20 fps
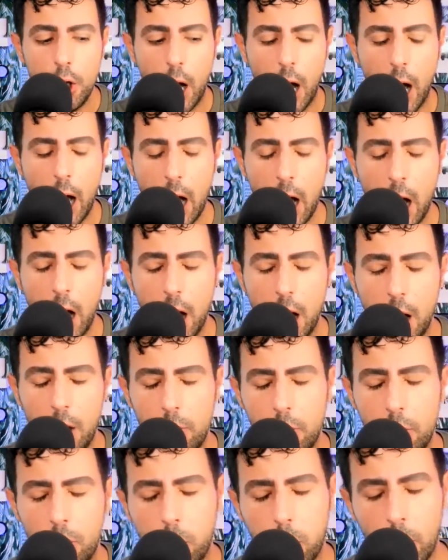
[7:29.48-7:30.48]

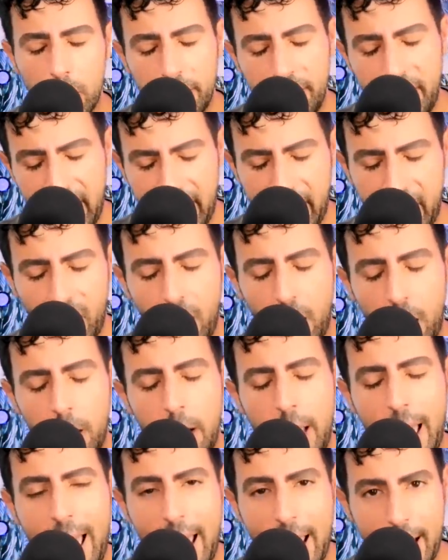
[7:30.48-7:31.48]
were there
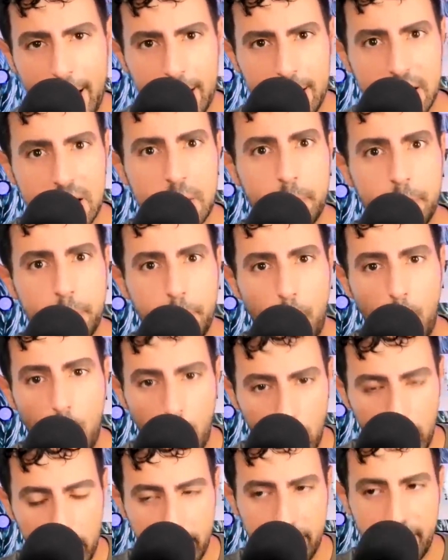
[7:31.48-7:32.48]
as
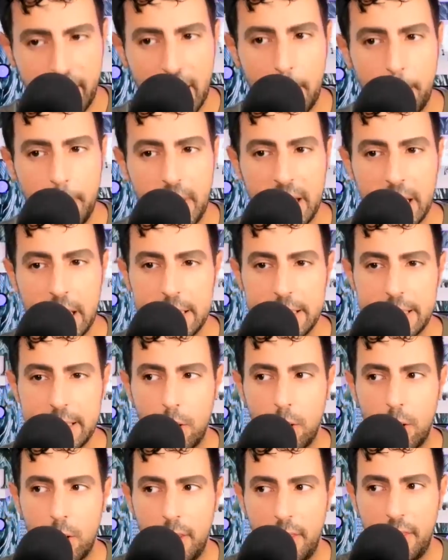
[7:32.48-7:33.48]
part of it because
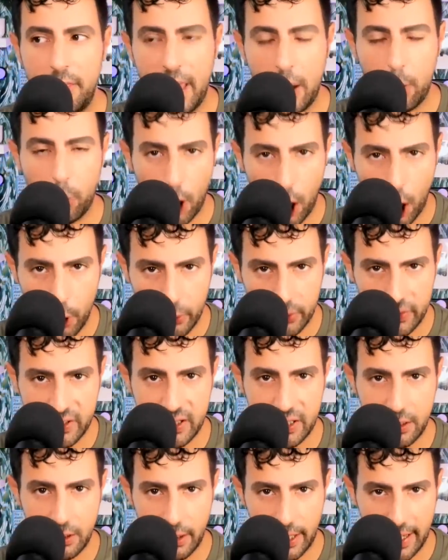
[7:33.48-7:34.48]
they were
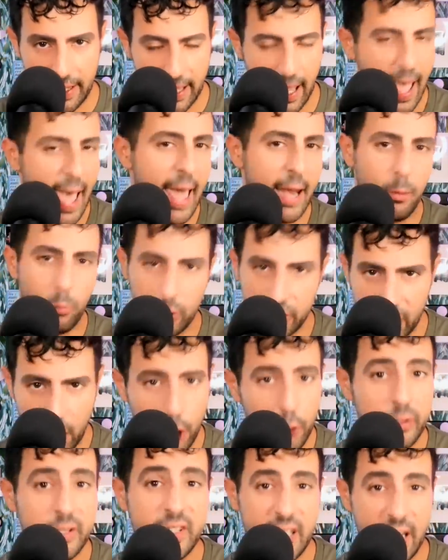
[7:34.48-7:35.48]
Adam was
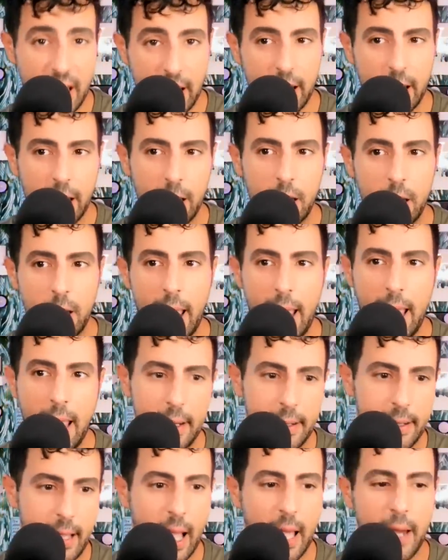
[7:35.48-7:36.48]
hosting
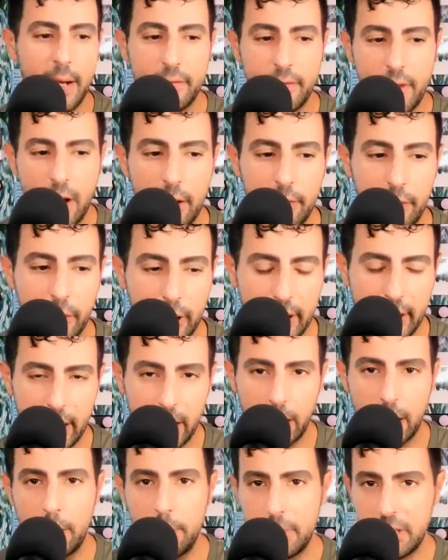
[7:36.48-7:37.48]
and kind of
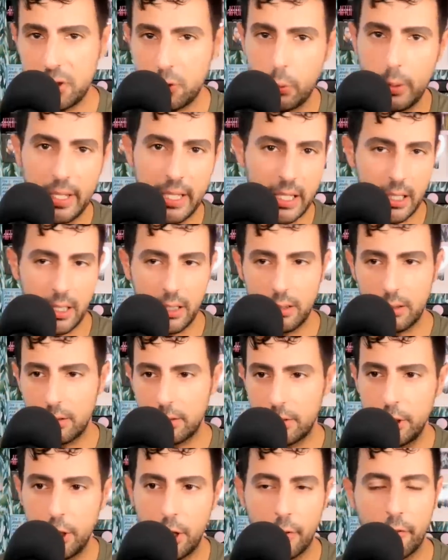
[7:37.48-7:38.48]
covering in between,
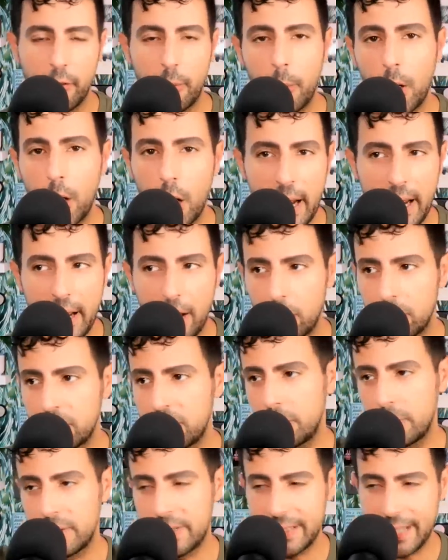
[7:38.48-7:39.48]
you know, from her angle,
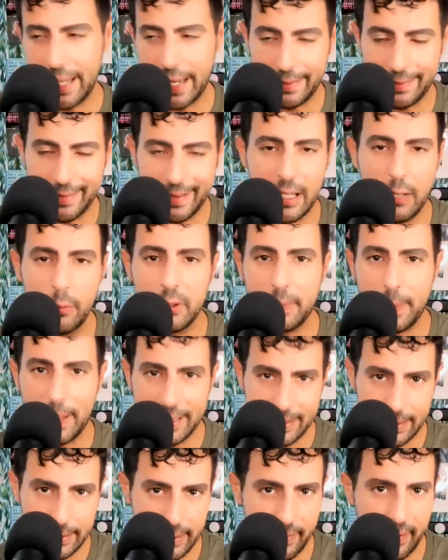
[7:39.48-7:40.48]
she was saying that he was
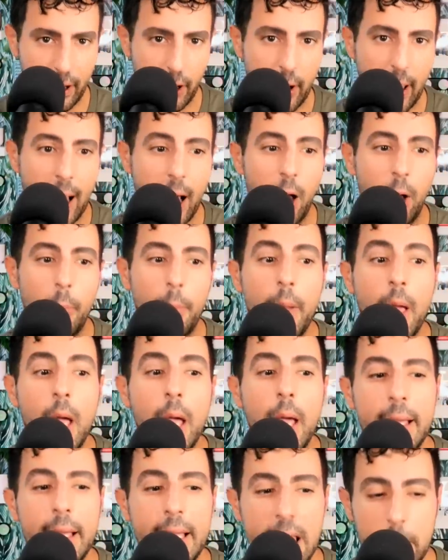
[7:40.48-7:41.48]
basically there to help
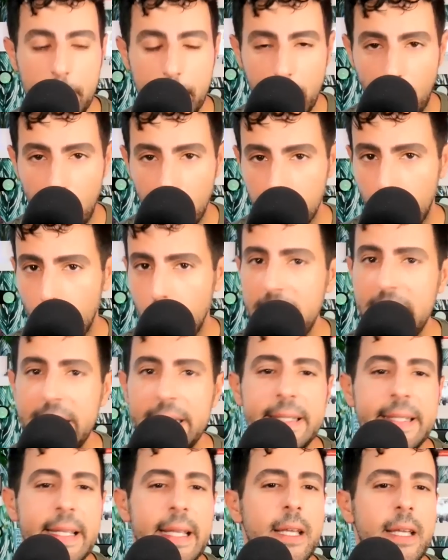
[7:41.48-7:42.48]
keep it all
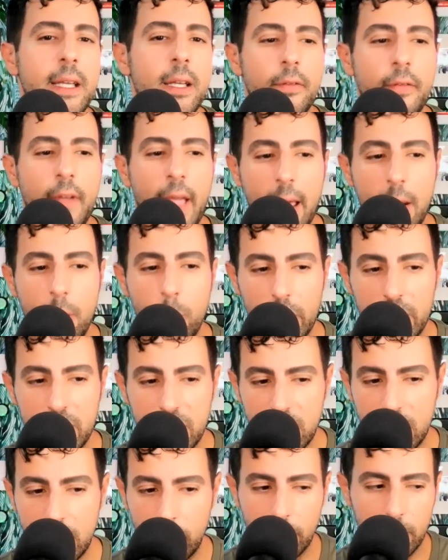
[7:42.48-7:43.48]
cohesive. And when
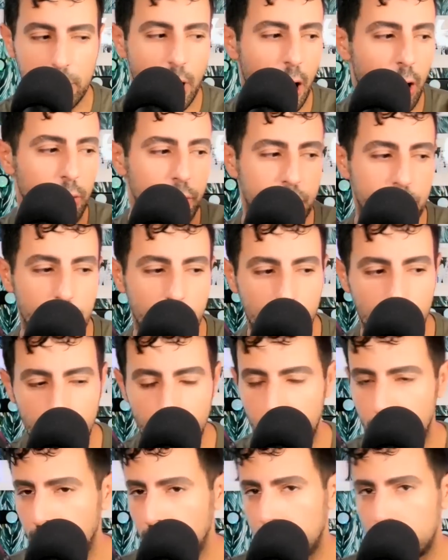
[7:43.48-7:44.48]
she would go
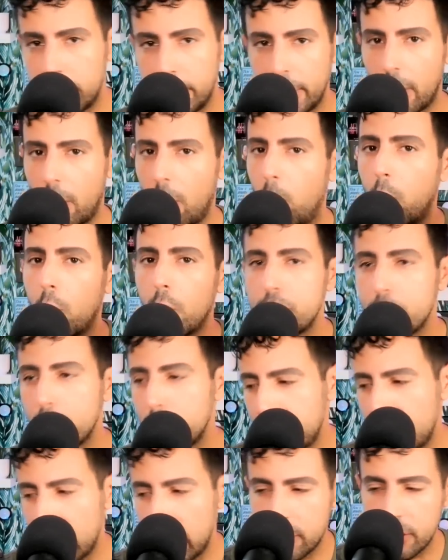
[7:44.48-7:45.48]
do, you know, a
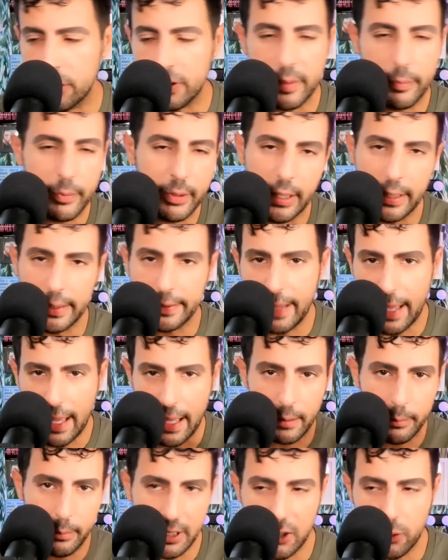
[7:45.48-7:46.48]
wardrobe change or something like that
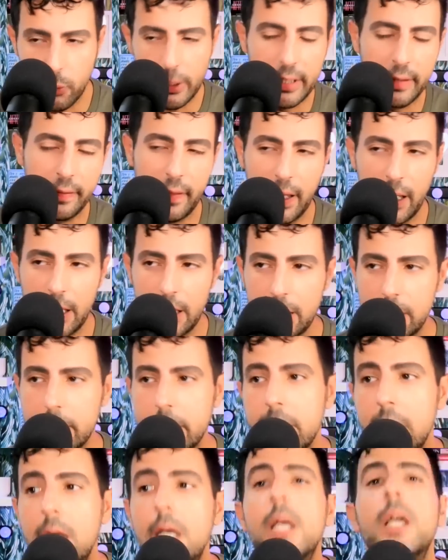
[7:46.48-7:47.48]
in between
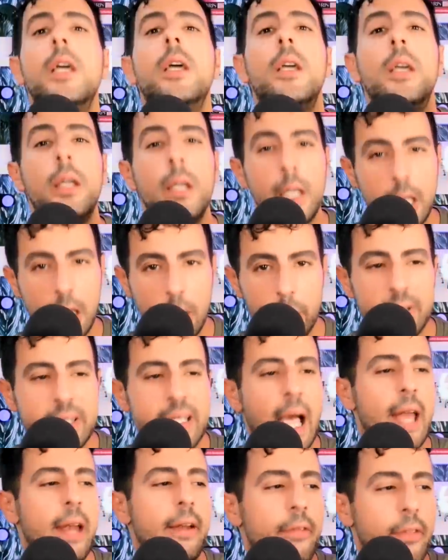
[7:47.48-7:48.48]
things, he was
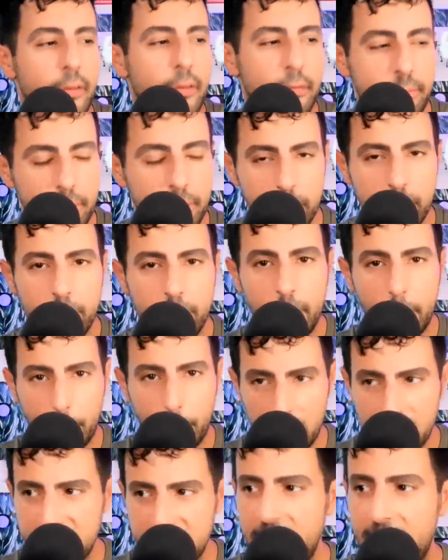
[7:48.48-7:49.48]
kind of the
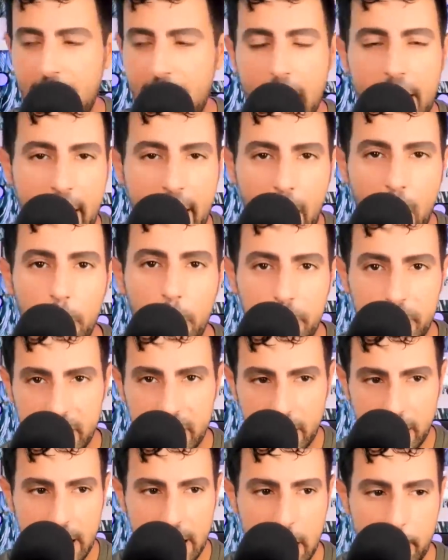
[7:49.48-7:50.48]
person that kind of helped
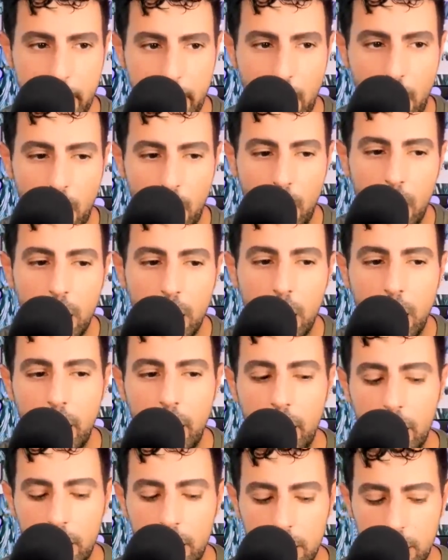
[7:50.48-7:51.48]
keep it all
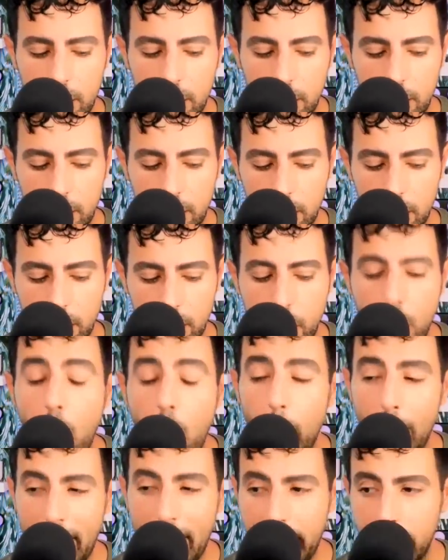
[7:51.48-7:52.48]

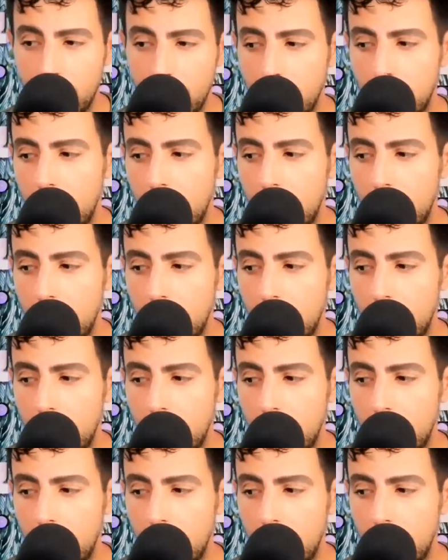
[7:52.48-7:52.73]
going.